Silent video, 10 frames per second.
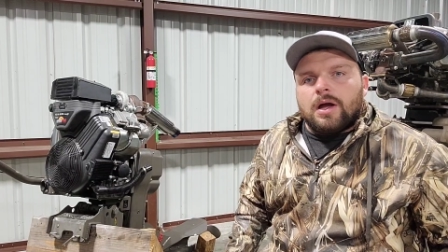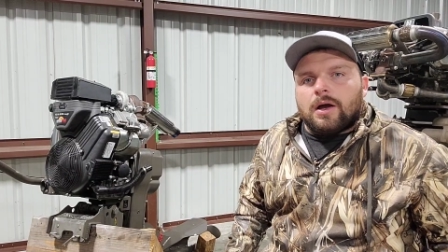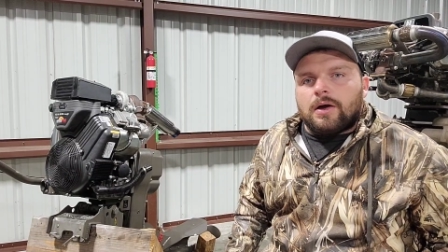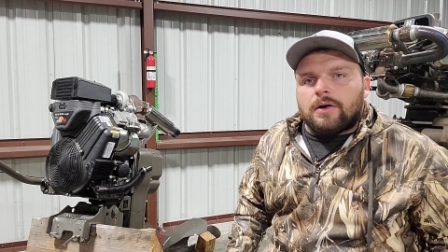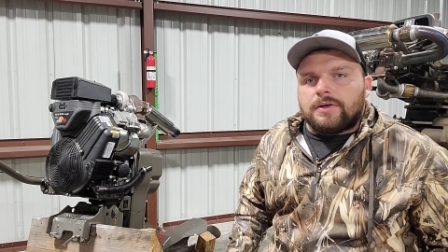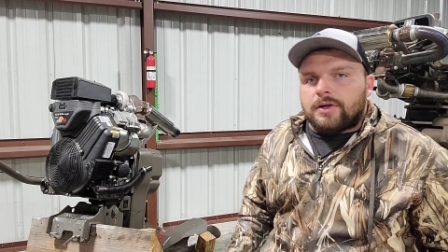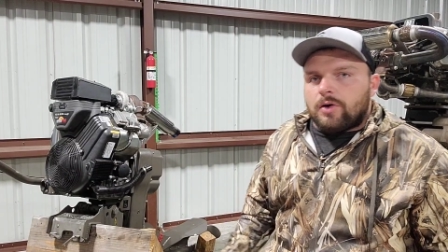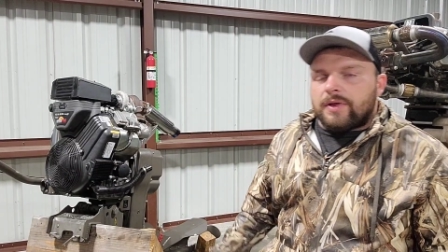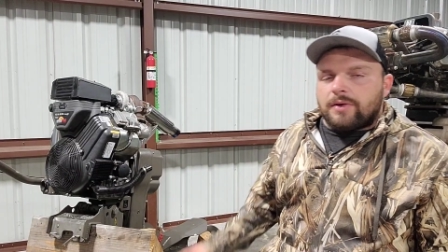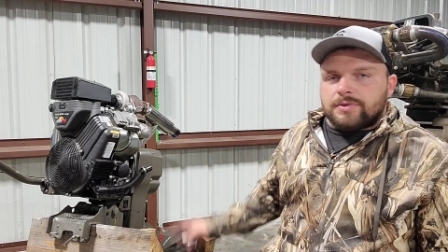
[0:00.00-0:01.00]
Uh, you
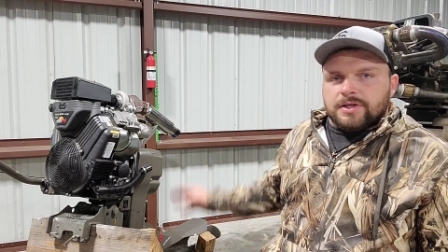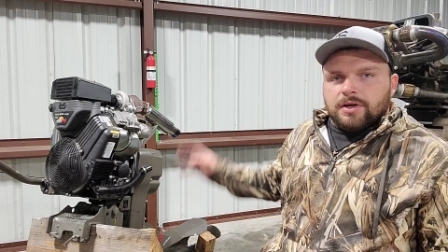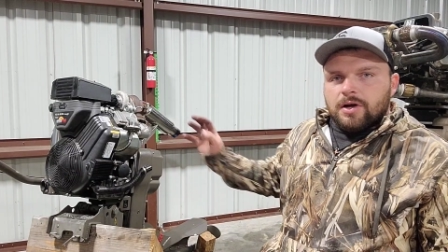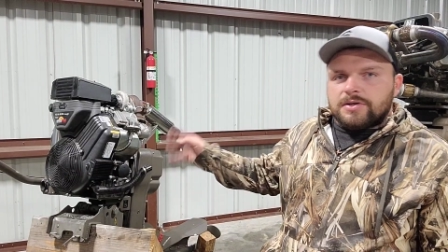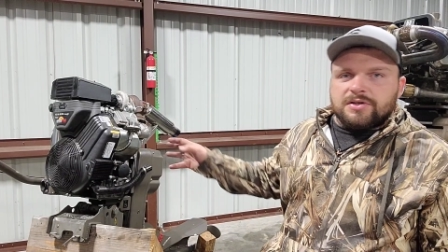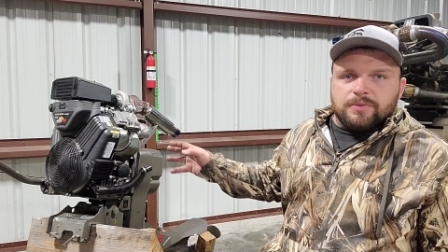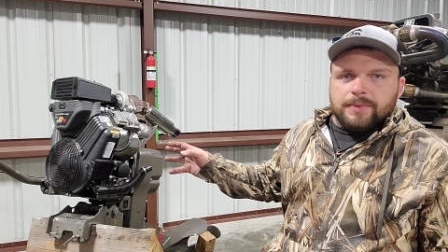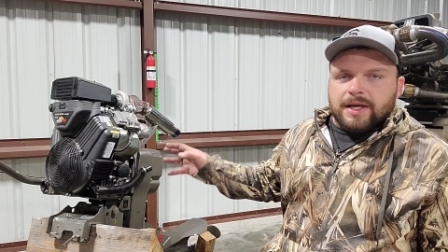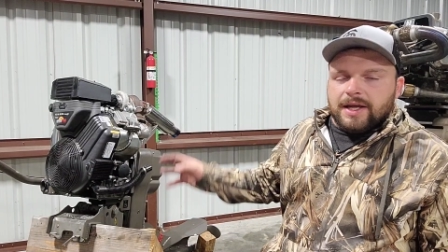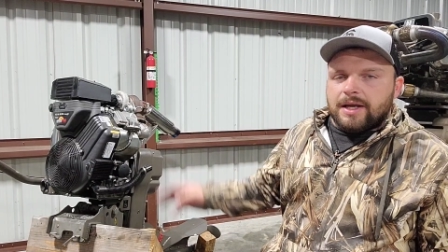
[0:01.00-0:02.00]
know, that was a custom
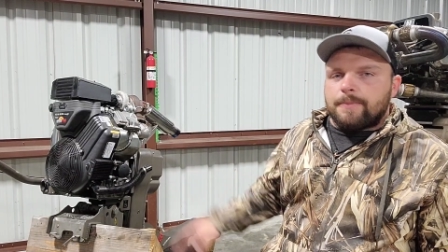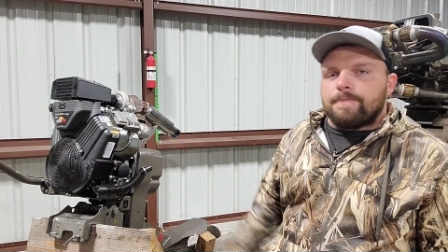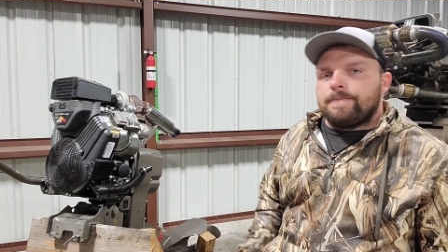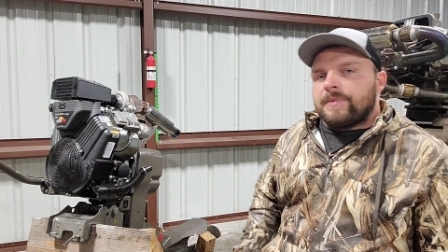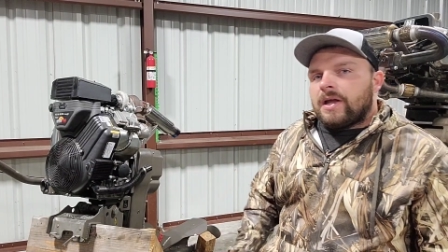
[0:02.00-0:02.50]
thing,